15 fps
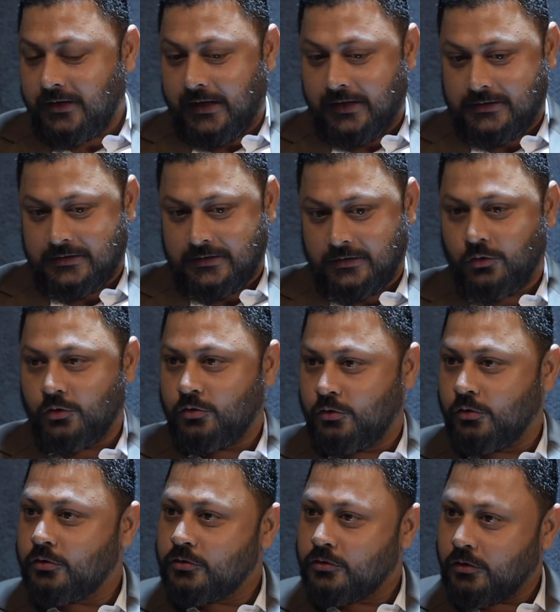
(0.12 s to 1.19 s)
It's a
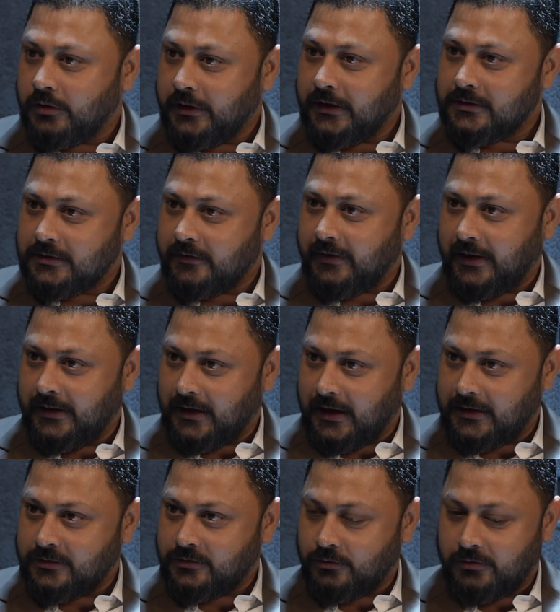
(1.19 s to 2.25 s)
good story. It's a very
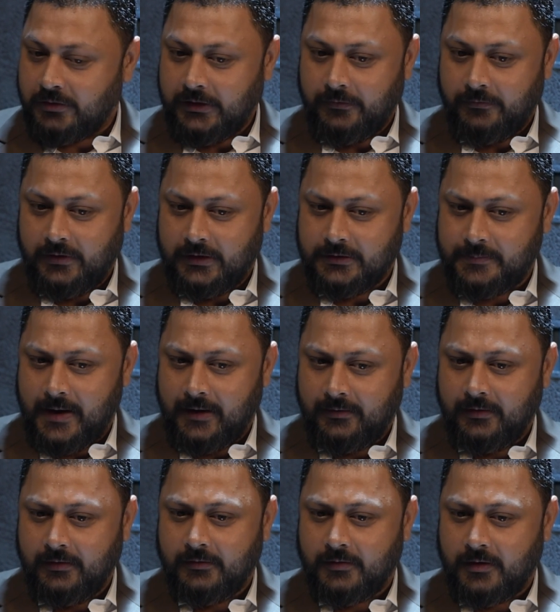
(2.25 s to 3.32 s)
nice story. We're
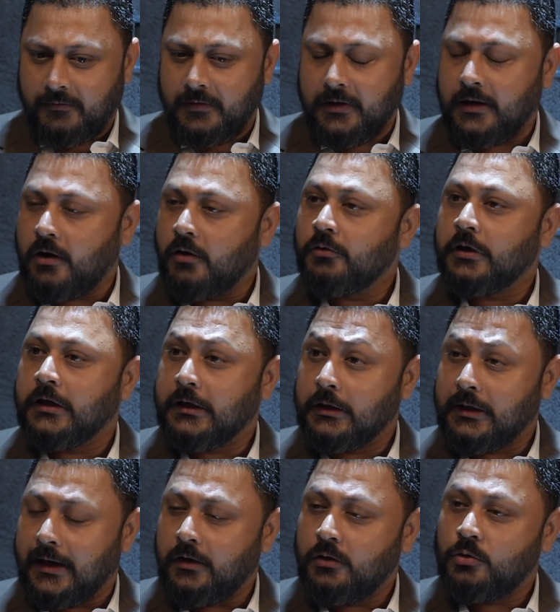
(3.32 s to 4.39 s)
expecting roughly around a
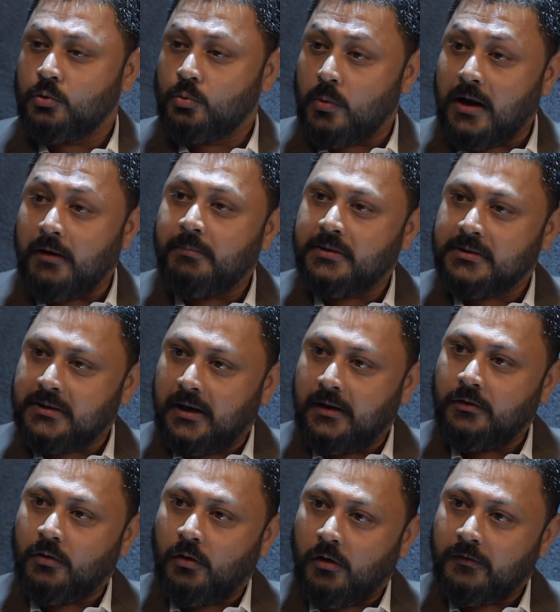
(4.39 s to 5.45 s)
10 to
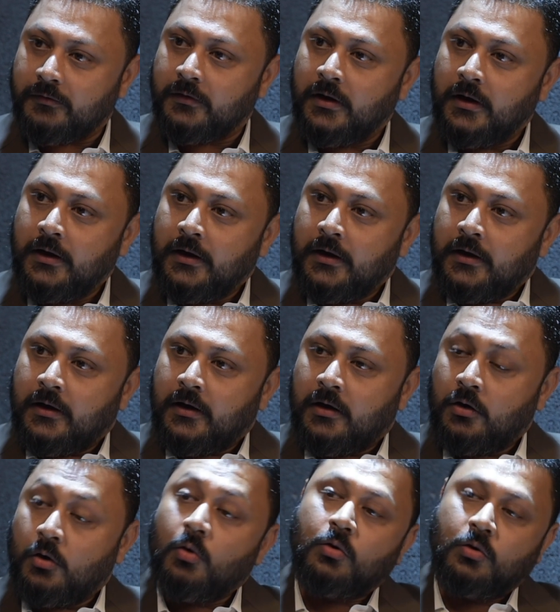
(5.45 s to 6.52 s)
12% of
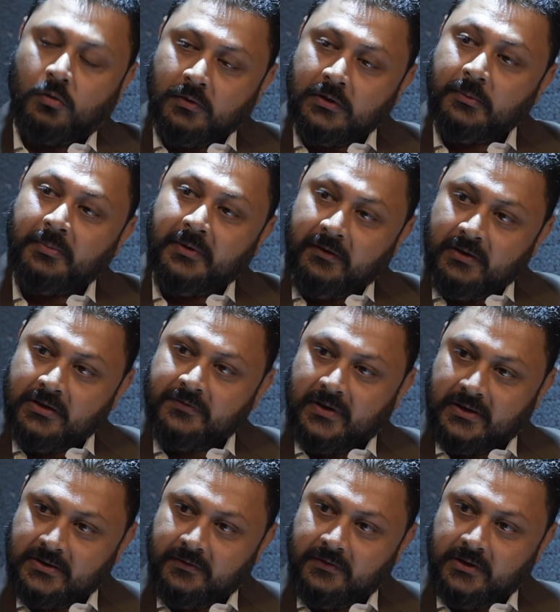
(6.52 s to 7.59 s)
growth over the previous
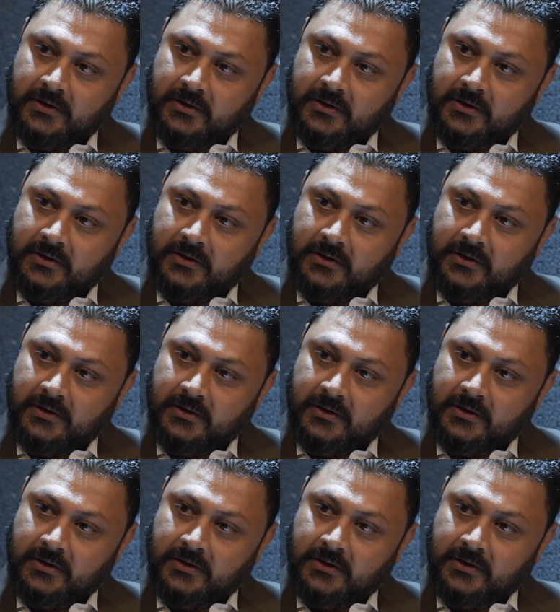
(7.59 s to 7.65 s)
festive